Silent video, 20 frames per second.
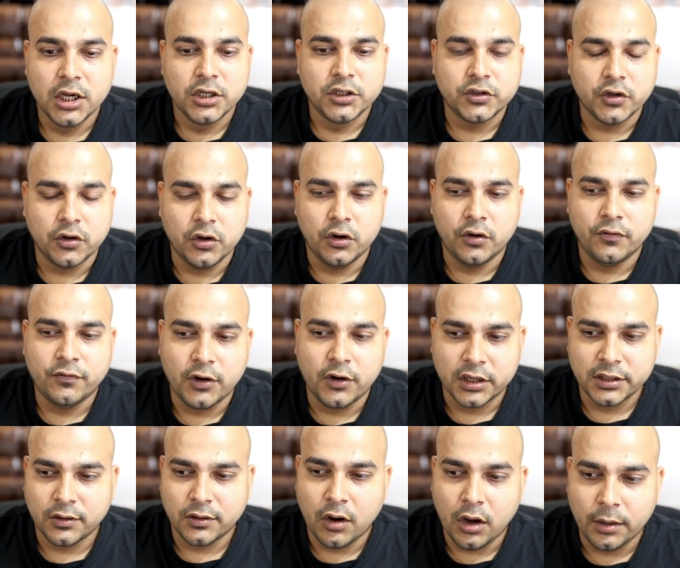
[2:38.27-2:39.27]
So
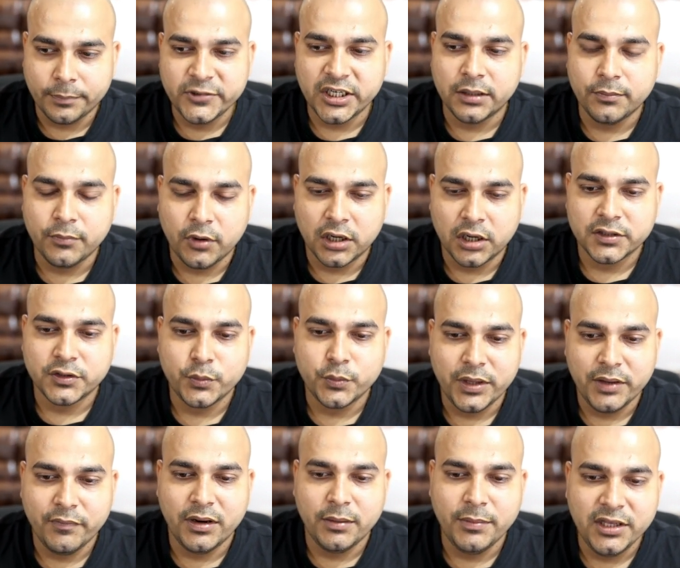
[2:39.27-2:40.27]
for Objectbox,
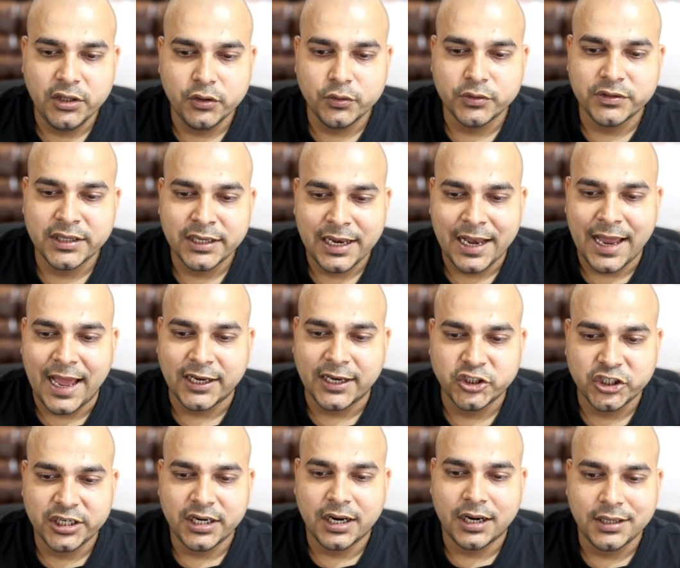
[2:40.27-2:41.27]
we will be using
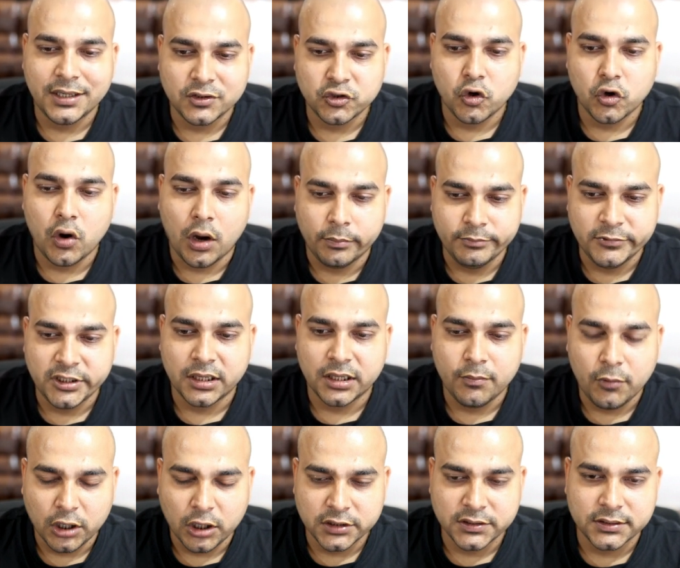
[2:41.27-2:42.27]

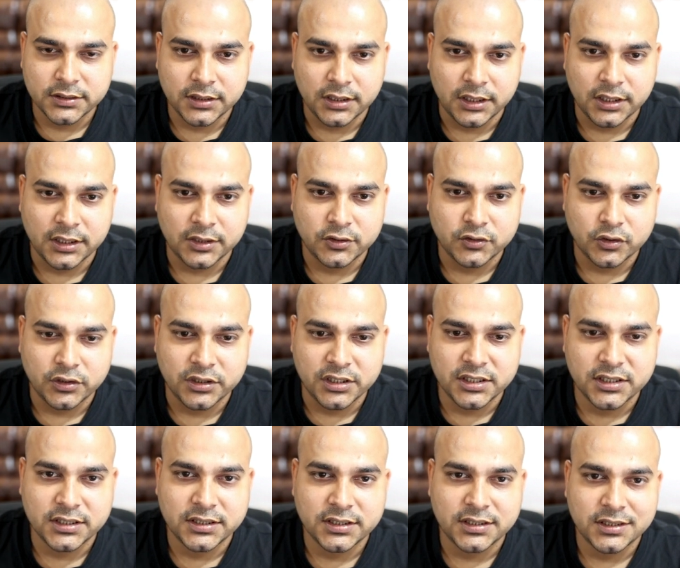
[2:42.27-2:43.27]
langchain_objectbox. So
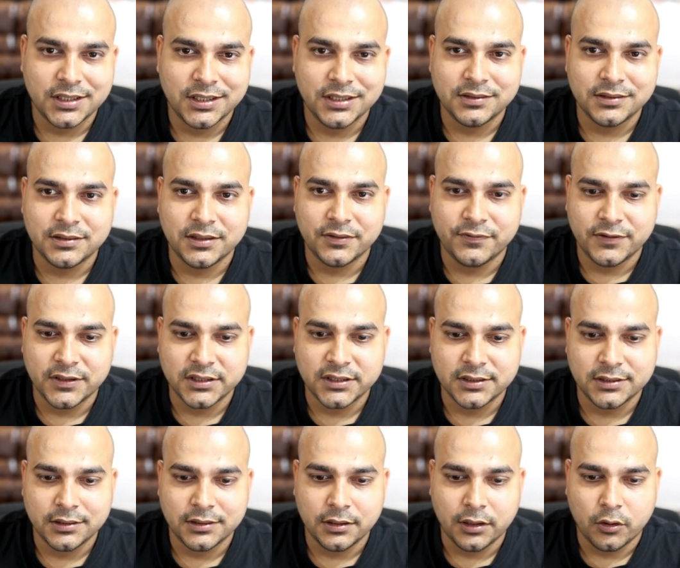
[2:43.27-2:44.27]
this is the
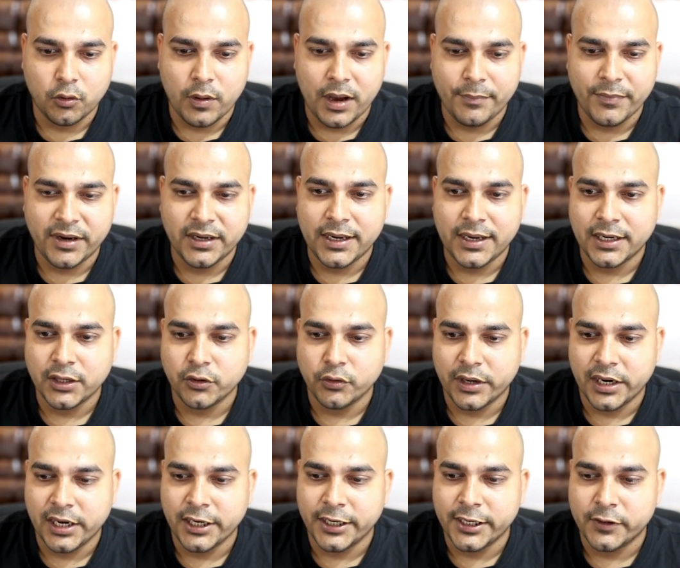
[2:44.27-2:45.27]
first requirement that you
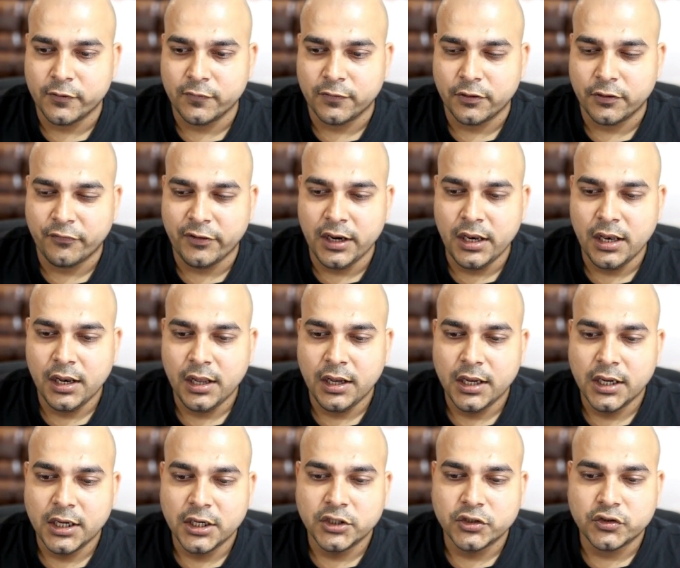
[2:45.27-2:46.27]
really need to fulfill.
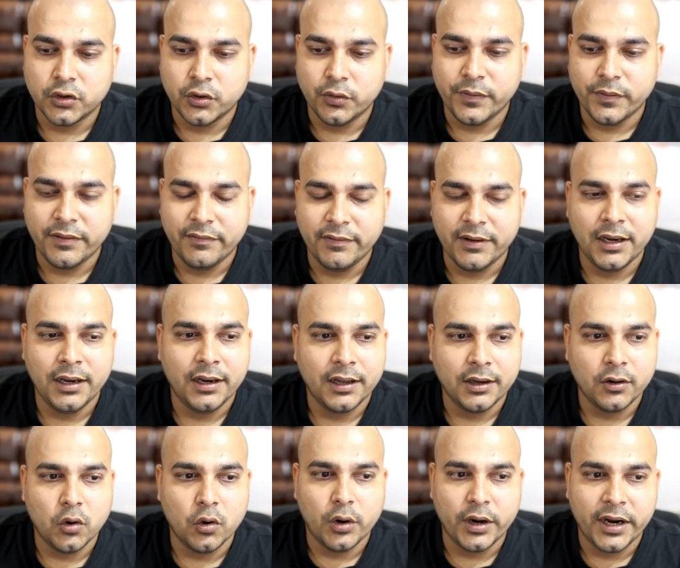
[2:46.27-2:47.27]
So we will
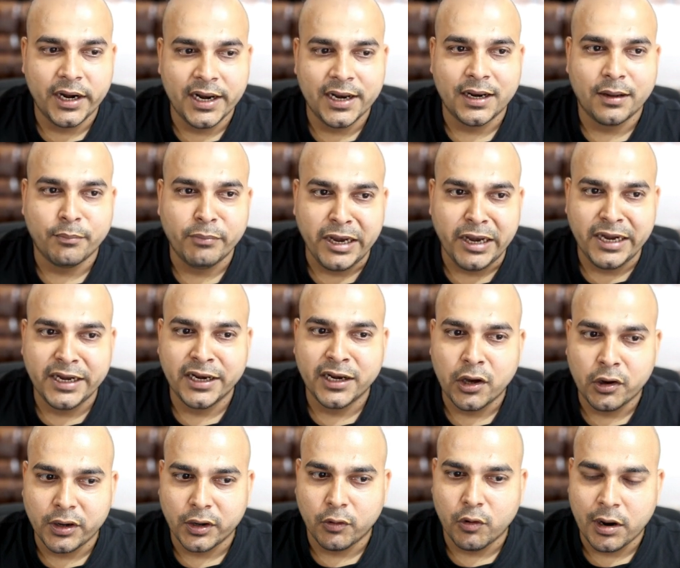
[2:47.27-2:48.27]
go ahead and update in
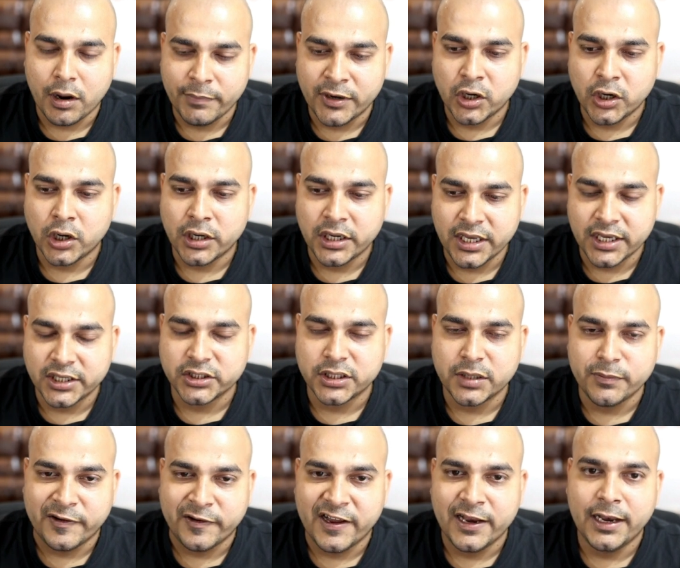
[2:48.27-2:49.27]
our
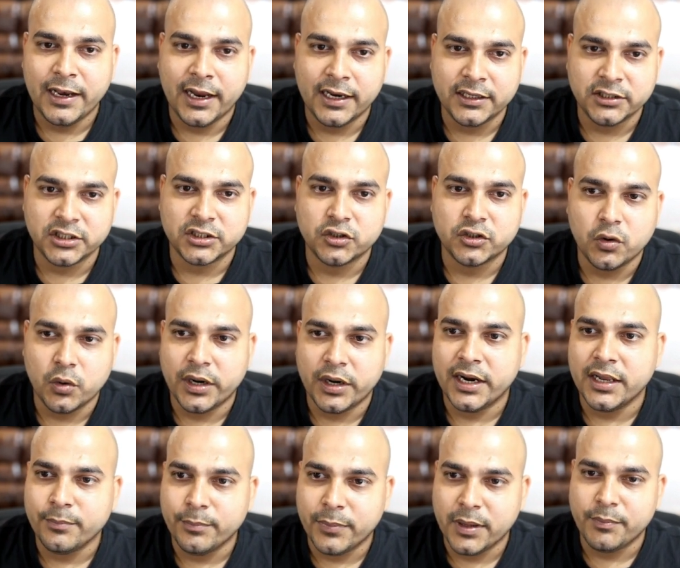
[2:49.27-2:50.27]
requirement.txt file, and just go
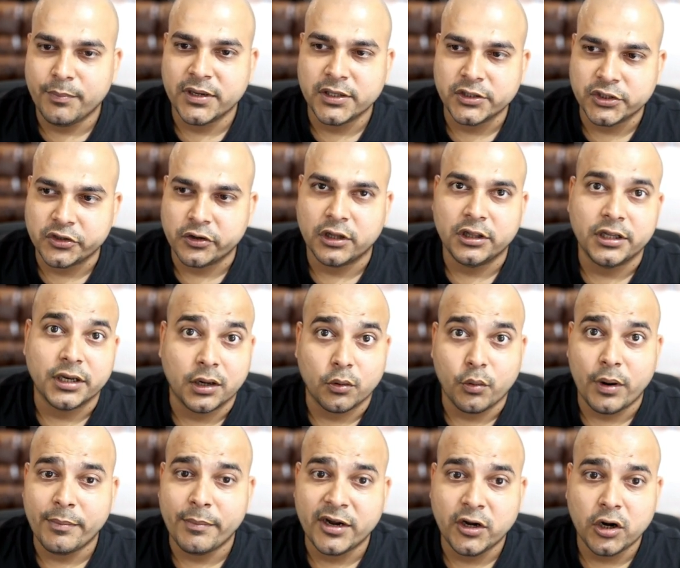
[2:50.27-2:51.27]
ahead and pip install the
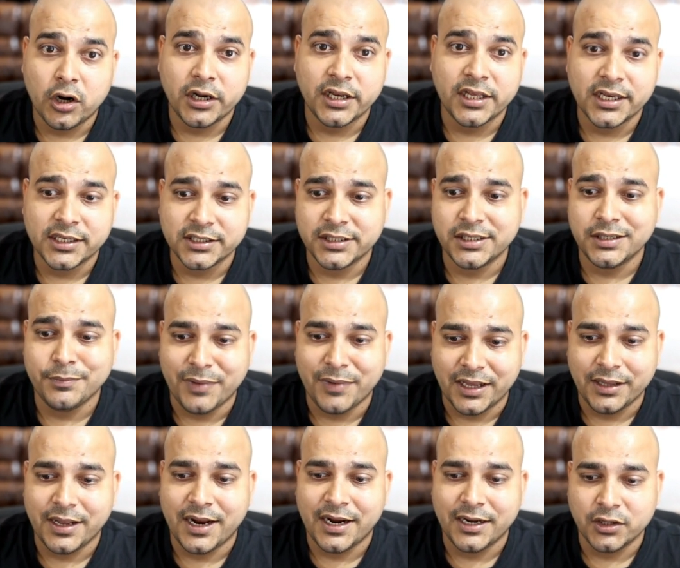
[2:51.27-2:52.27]
requirement.txt.
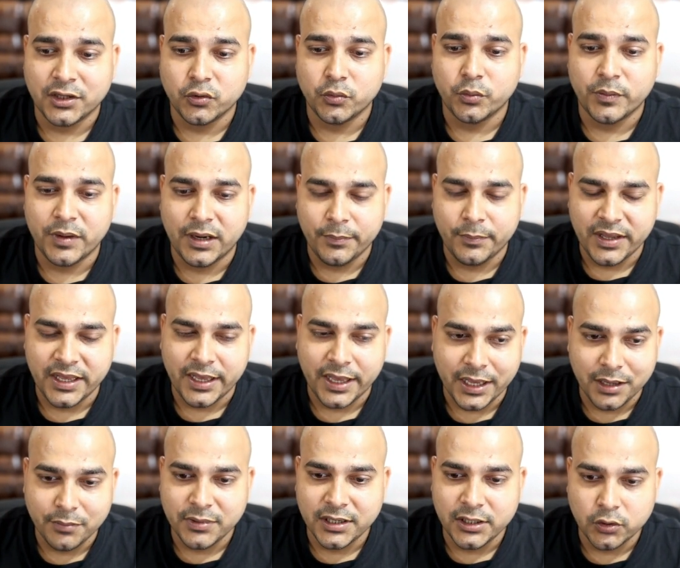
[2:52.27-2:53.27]
By that, you will be
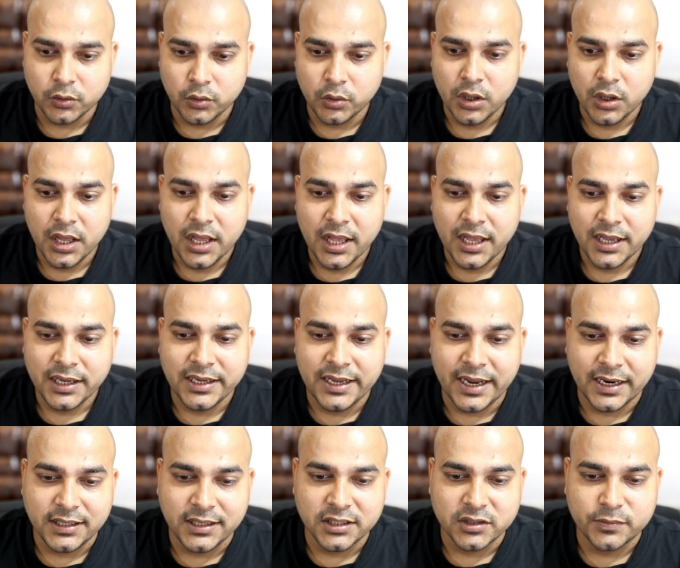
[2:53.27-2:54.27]
able to
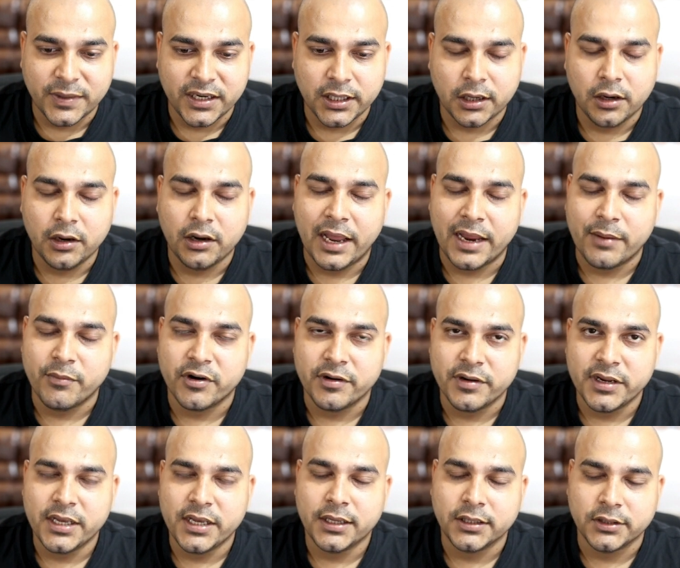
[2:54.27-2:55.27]
get this particular
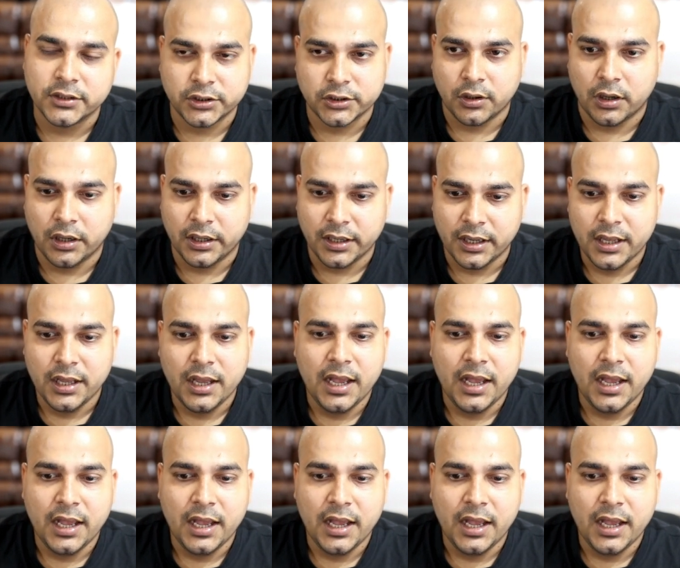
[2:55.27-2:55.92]
library installed.